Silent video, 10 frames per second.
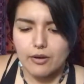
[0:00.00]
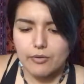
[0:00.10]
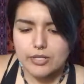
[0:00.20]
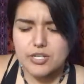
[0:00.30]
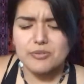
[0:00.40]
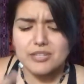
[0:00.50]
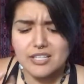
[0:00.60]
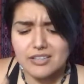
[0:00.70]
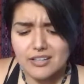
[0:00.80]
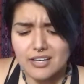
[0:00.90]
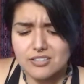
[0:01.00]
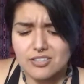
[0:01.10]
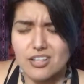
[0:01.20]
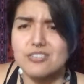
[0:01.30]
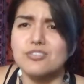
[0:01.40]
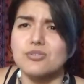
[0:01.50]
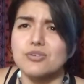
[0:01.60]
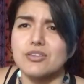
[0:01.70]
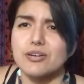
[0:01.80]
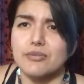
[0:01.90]
which I really think has a lot to do
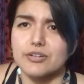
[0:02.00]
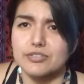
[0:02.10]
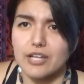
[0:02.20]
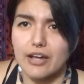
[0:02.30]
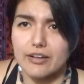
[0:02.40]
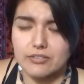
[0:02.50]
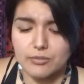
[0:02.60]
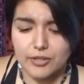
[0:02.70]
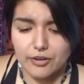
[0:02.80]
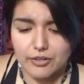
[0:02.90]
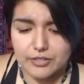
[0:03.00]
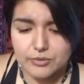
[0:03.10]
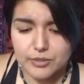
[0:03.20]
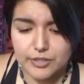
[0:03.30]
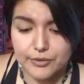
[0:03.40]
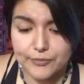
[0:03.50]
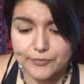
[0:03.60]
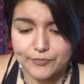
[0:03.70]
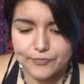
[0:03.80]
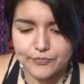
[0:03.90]
with like runner's high, to be honest with you.
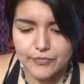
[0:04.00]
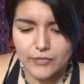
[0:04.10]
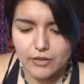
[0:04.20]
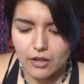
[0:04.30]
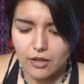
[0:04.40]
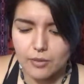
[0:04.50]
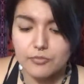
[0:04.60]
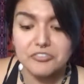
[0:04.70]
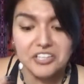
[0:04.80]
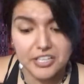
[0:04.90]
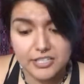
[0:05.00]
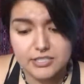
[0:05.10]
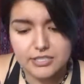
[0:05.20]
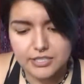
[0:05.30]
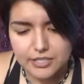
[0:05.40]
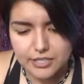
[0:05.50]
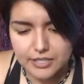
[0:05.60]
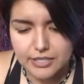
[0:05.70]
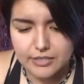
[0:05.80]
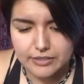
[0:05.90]
Feeling it to heal
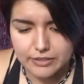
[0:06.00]
it,